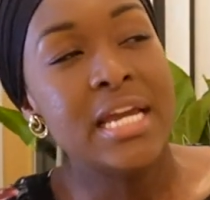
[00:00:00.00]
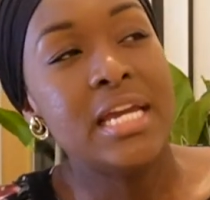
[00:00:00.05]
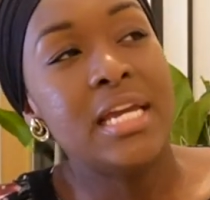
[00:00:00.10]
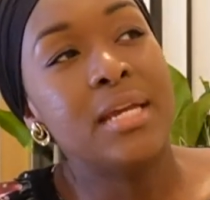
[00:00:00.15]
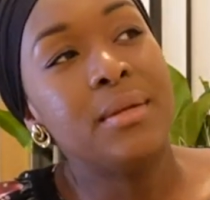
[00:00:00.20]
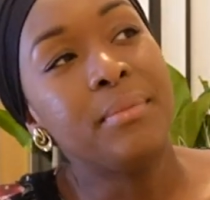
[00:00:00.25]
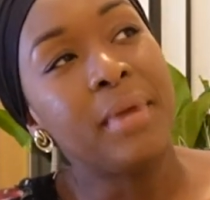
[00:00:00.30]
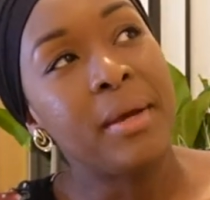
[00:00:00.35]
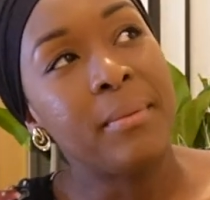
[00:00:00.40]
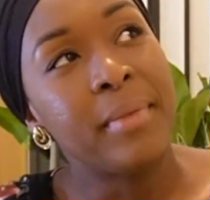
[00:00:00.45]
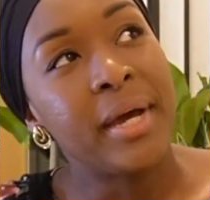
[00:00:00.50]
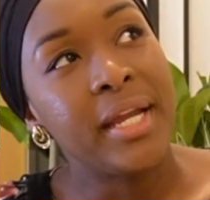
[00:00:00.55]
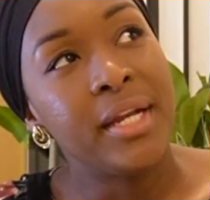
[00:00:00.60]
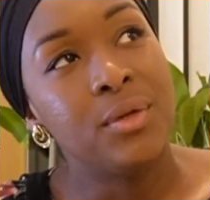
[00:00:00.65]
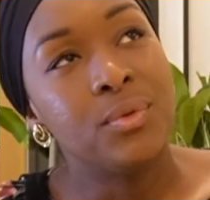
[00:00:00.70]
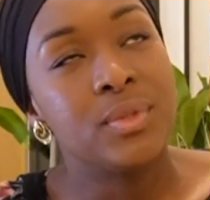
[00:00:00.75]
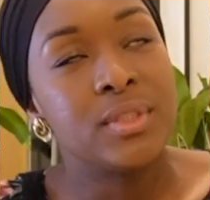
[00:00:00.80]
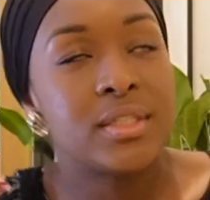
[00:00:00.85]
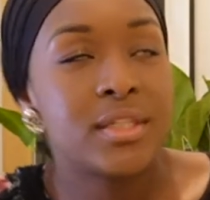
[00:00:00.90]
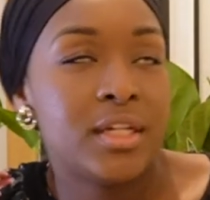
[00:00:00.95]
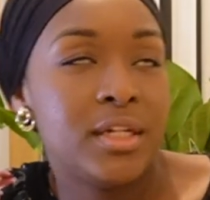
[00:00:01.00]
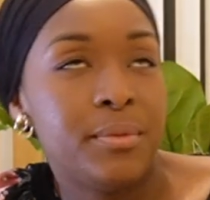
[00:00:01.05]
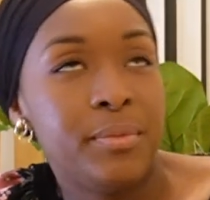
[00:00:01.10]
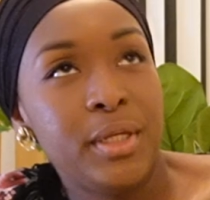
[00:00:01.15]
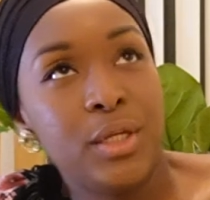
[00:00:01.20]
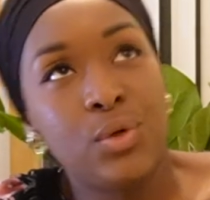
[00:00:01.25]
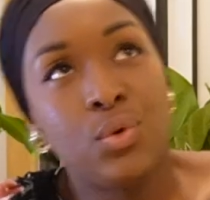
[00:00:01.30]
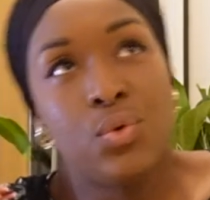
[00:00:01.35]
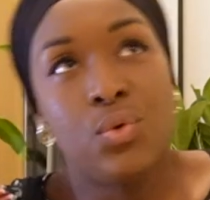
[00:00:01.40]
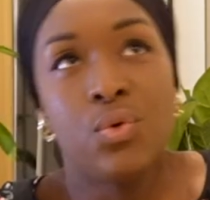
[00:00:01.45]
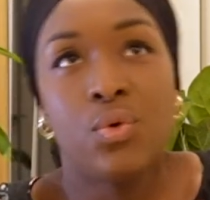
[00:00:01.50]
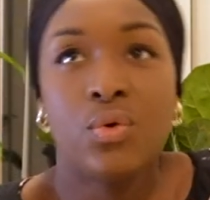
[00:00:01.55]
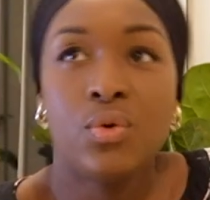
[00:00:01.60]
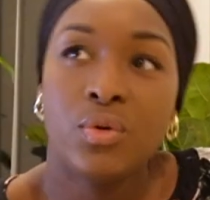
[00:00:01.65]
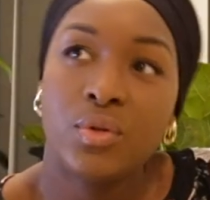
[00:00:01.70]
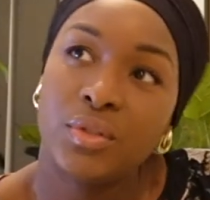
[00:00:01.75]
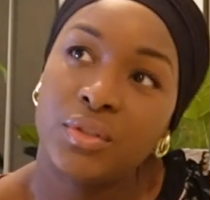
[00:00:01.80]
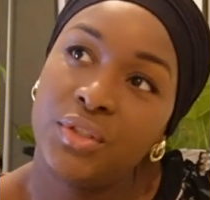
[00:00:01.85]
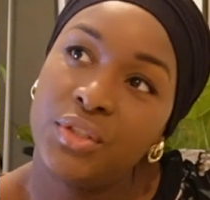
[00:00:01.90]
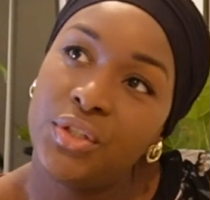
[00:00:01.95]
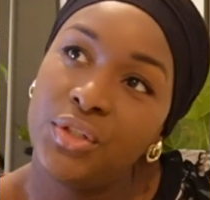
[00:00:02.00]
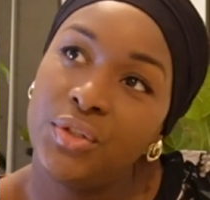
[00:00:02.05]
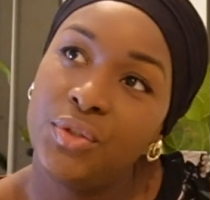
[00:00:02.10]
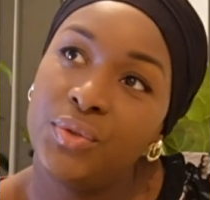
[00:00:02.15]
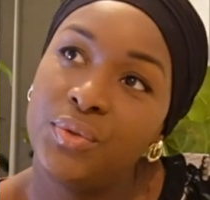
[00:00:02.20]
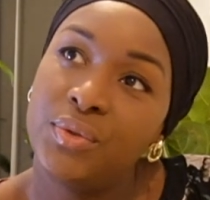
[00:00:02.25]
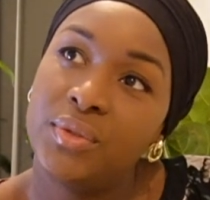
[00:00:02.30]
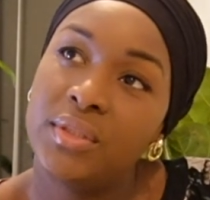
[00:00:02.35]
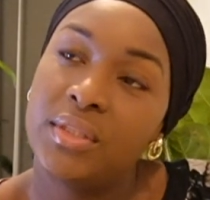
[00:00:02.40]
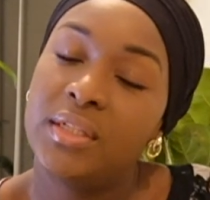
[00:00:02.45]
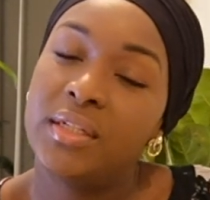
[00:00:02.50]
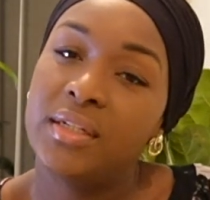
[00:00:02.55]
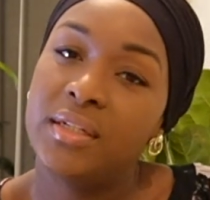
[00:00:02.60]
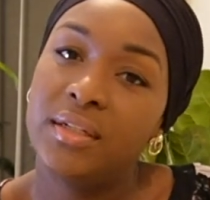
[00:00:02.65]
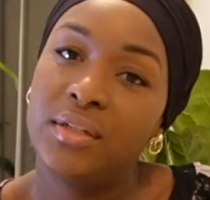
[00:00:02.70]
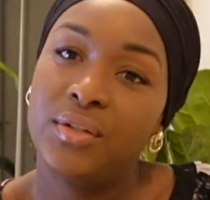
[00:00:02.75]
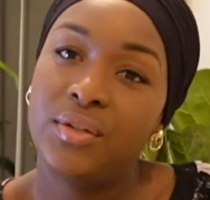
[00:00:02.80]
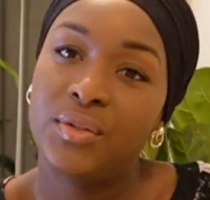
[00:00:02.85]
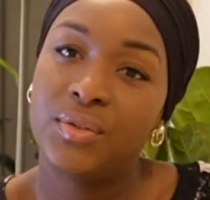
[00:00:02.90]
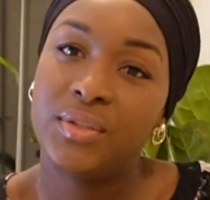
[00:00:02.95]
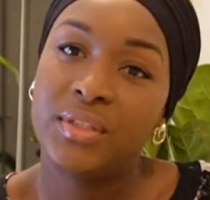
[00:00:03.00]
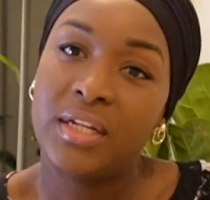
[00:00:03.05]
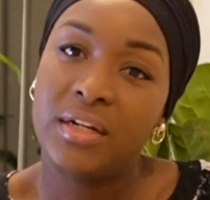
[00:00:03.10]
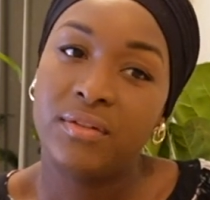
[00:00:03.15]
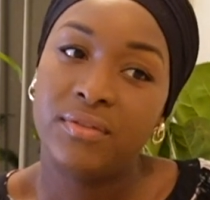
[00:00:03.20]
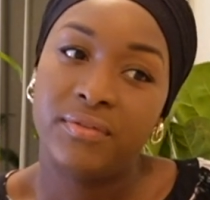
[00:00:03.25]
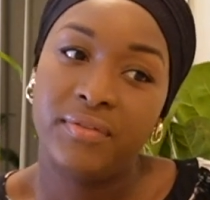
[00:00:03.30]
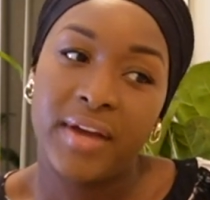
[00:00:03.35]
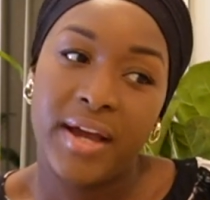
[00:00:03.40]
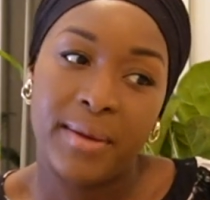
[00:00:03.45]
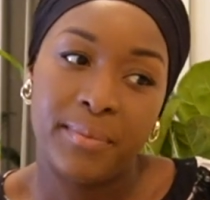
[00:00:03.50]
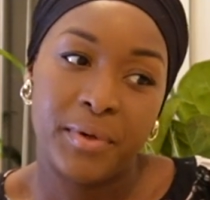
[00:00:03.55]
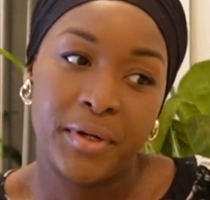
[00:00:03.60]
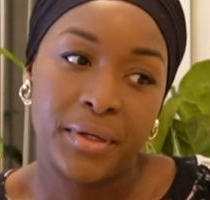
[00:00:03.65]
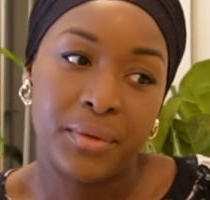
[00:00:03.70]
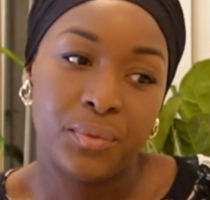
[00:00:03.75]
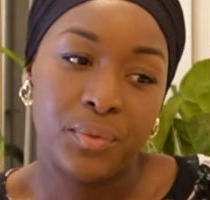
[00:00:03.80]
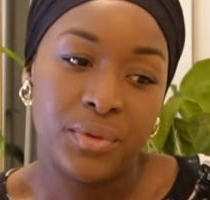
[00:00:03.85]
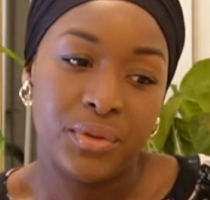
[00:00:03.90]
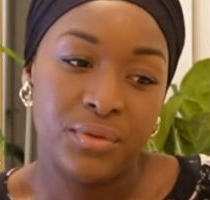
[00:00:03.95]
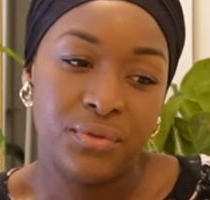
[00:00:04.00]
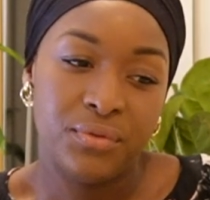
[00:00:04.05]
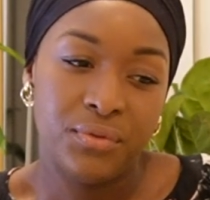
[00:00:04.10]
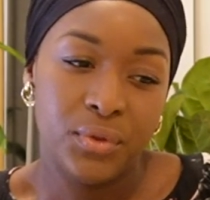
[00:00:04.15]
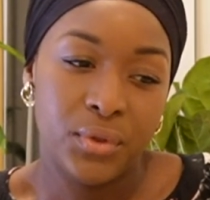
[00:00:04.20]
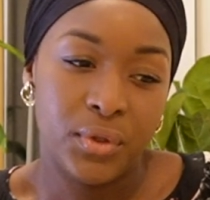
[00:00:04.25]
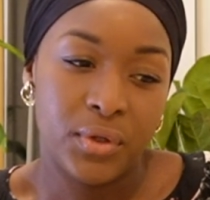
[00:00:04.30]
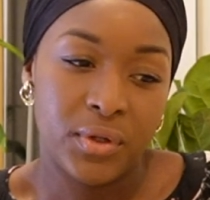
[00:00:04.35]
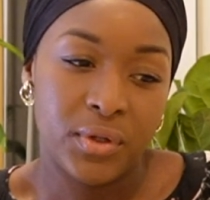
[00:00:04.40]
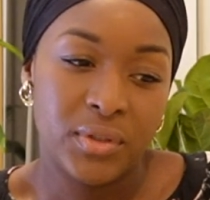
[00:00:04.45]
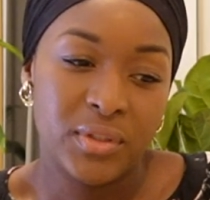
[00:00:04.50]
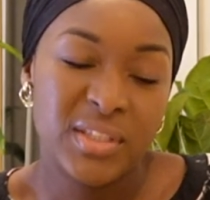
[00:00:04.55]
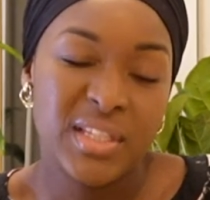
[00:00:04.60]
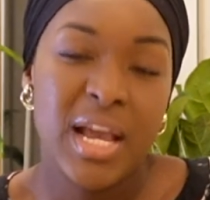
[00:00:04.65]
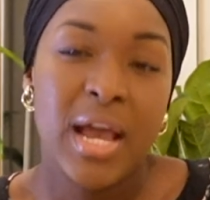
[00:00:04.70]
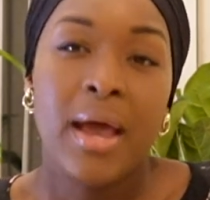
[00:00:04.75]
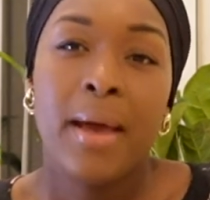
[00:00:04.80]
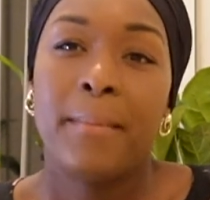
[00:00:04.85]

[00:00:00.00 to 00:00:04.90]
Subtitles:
In my mind, it was going to be cool to use the, you know, self fabric with the florals,